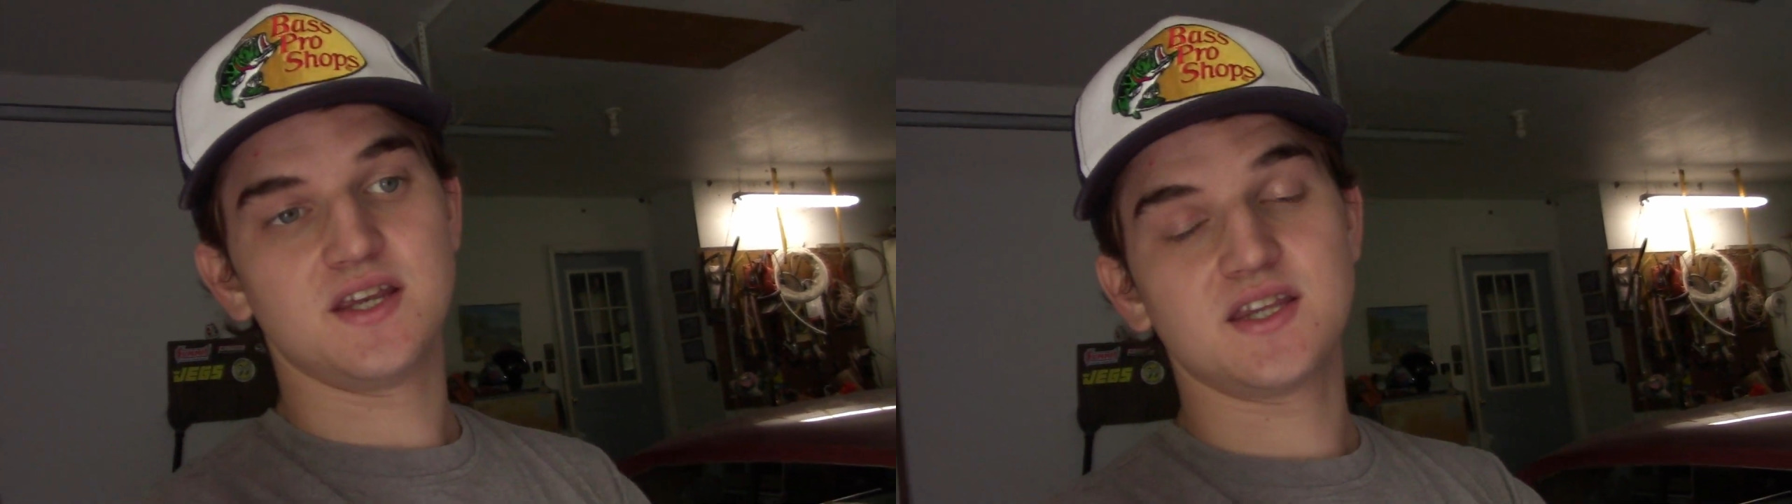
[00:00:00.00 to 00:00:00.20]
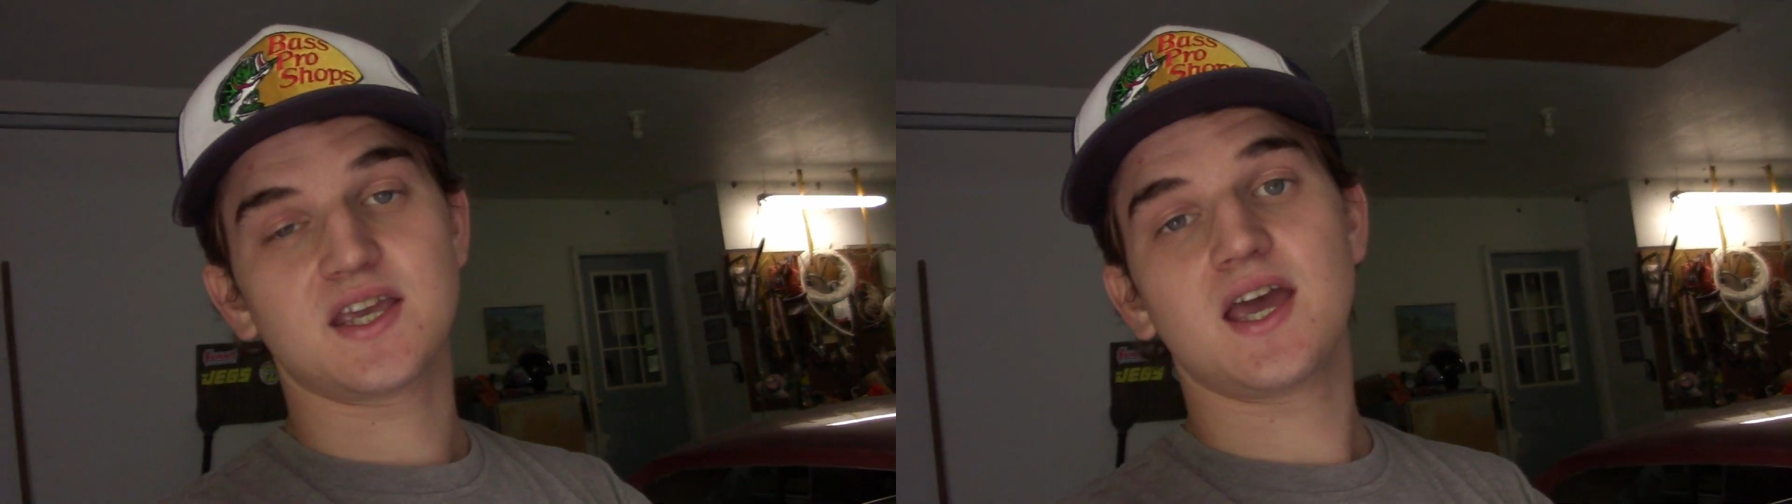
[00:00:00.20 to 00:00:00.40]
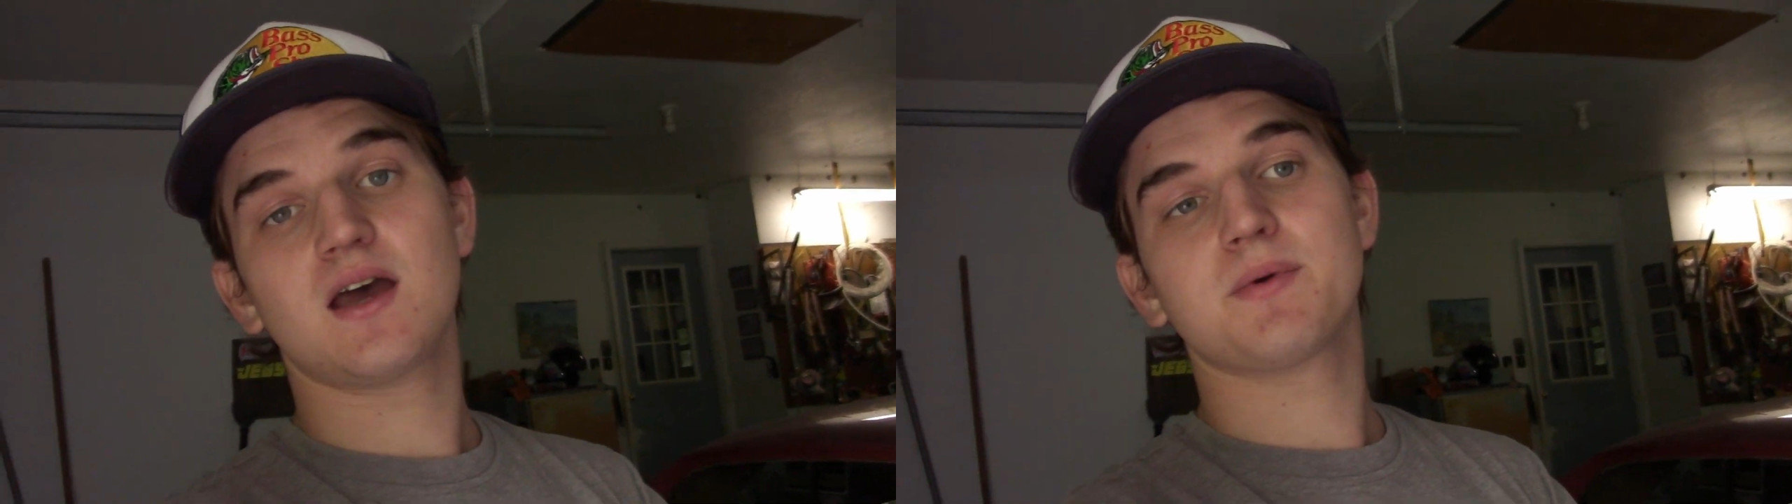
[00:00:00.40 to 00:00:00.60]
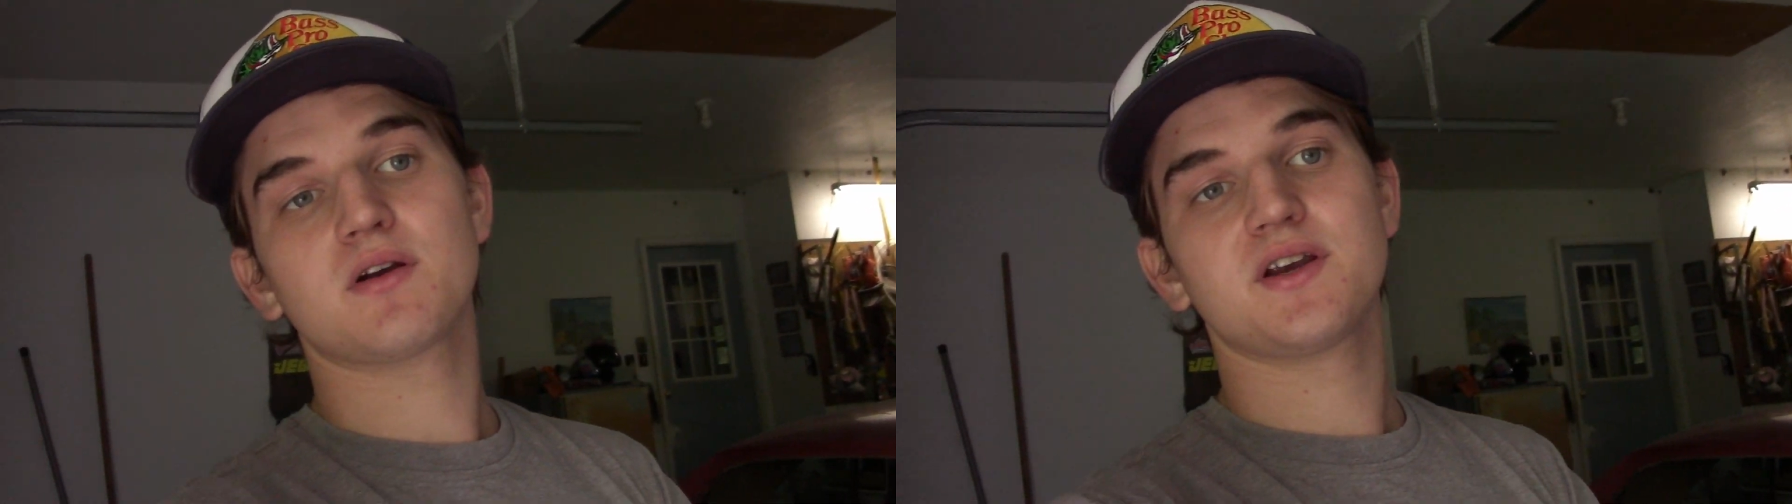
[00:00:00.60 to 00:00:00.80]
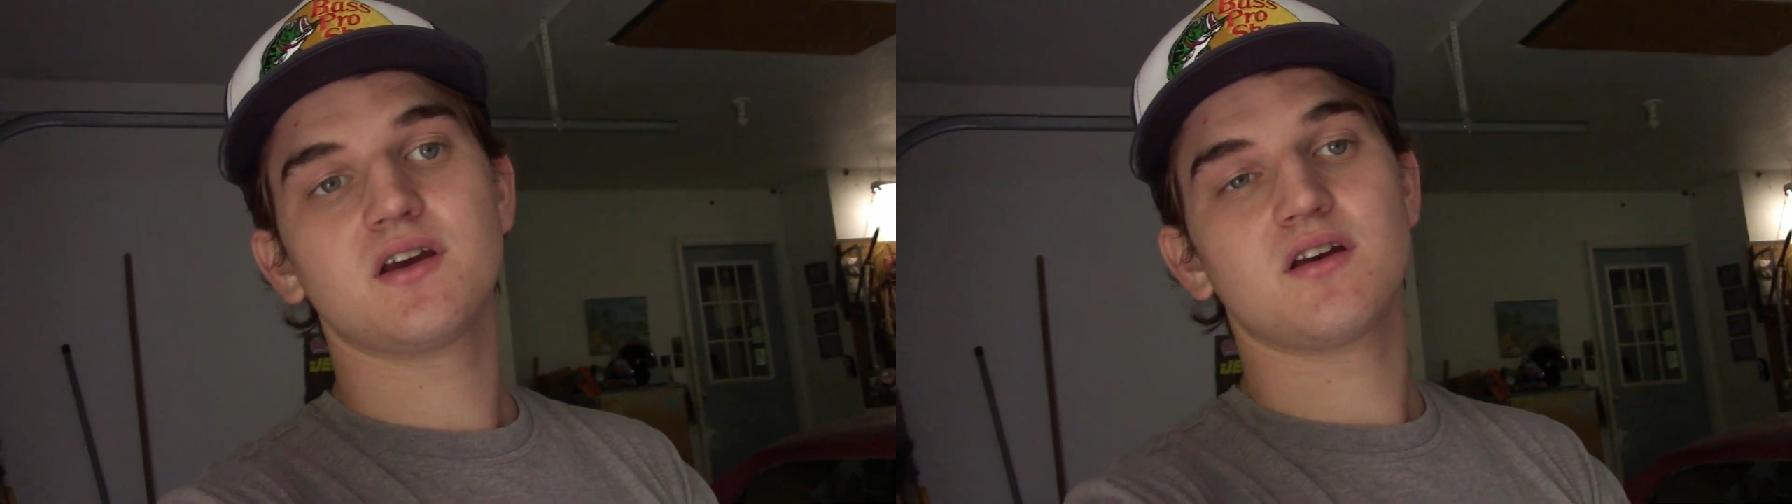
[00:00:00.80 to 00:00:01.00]
in the cab
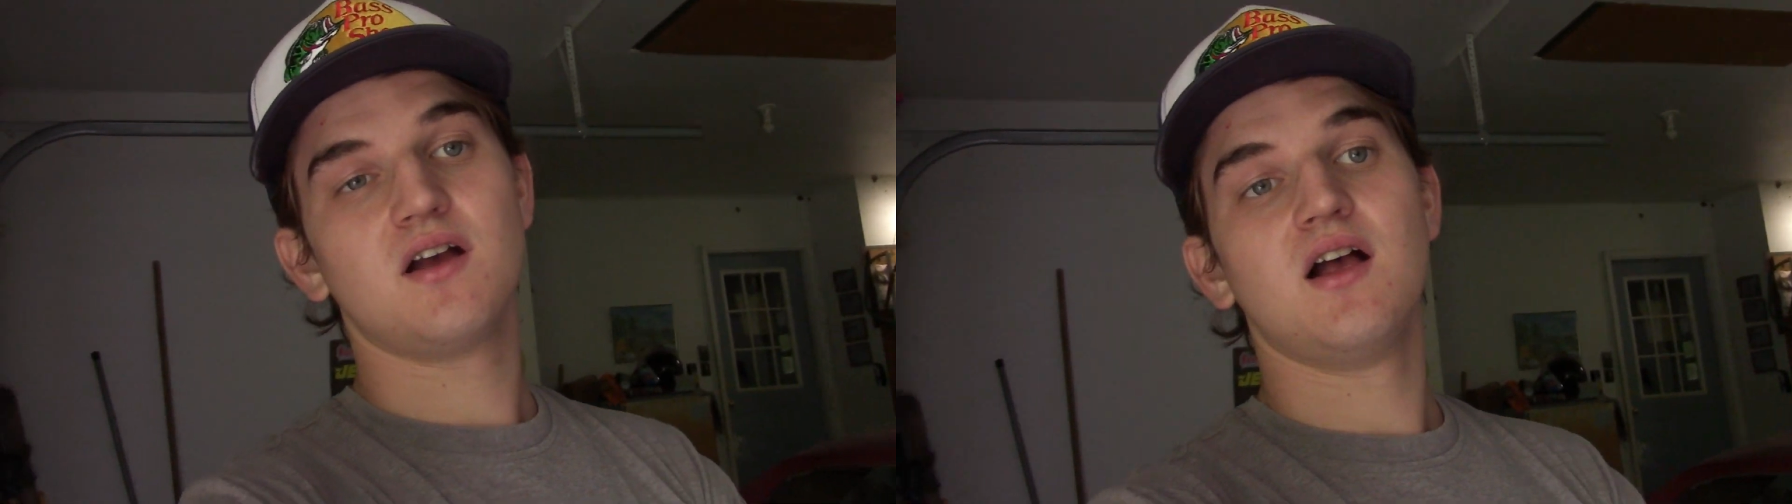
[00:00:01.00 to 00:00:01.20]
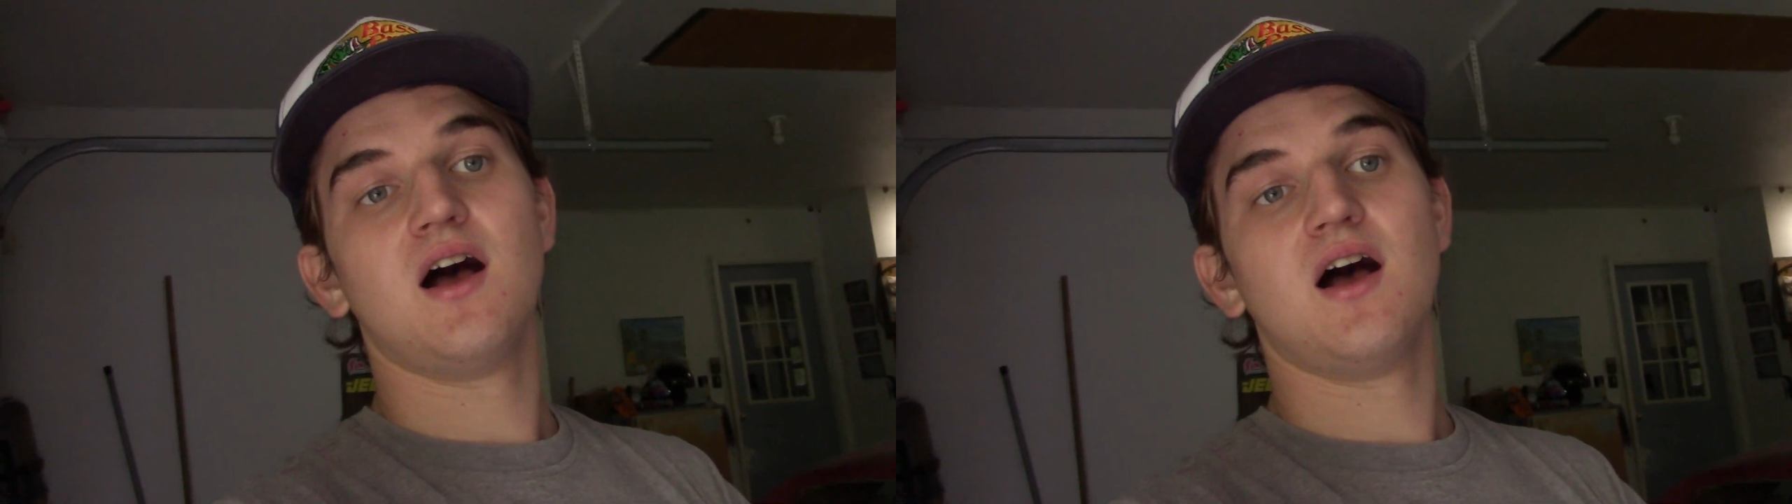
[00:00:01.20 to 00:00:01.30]
area.